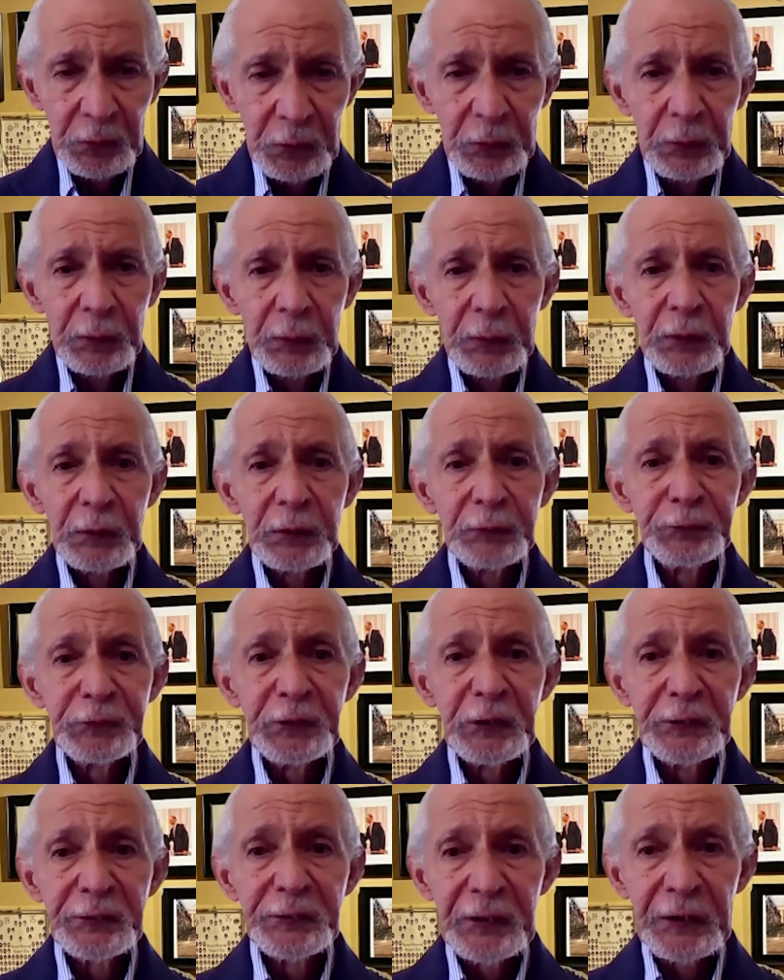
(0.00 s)
if there's
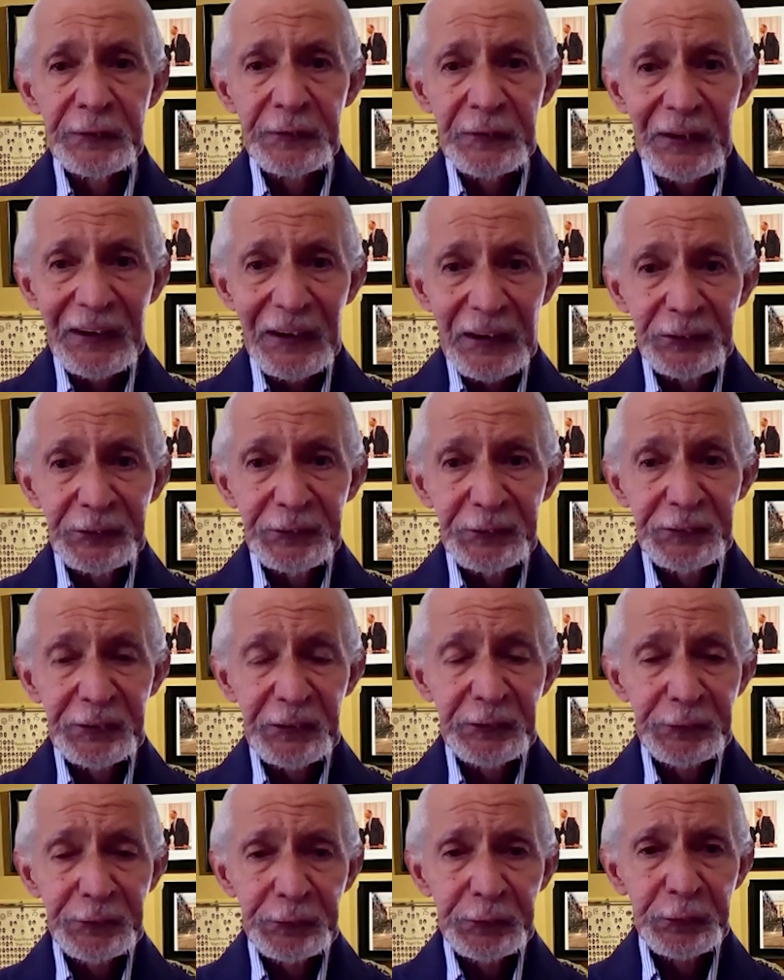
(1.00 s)
an
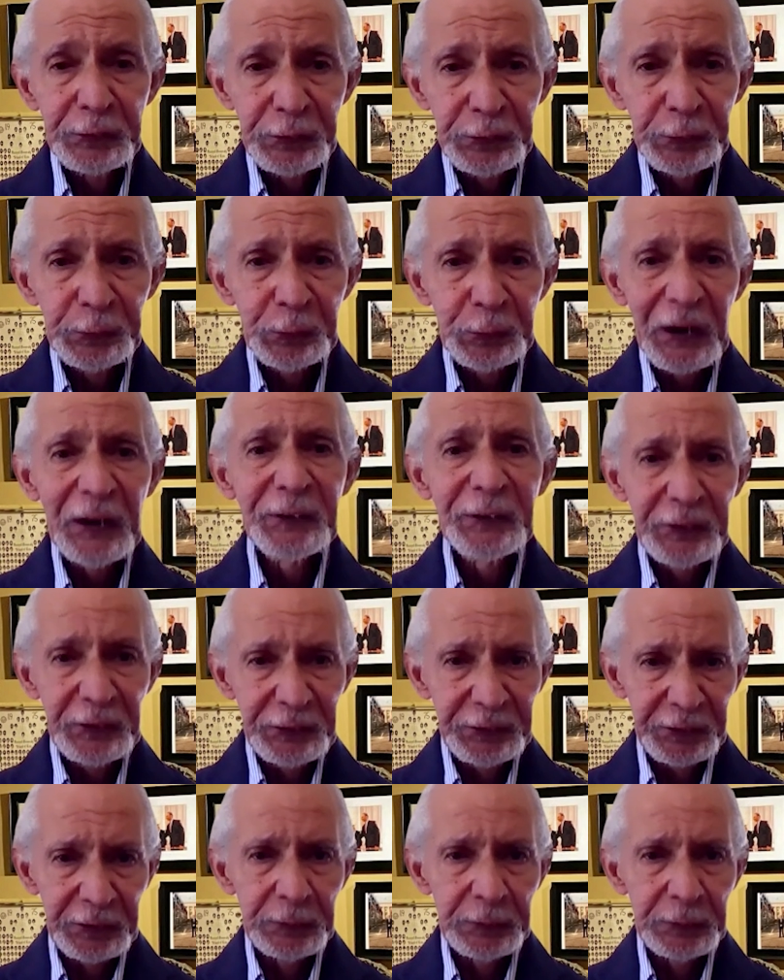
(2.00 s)
exit strategy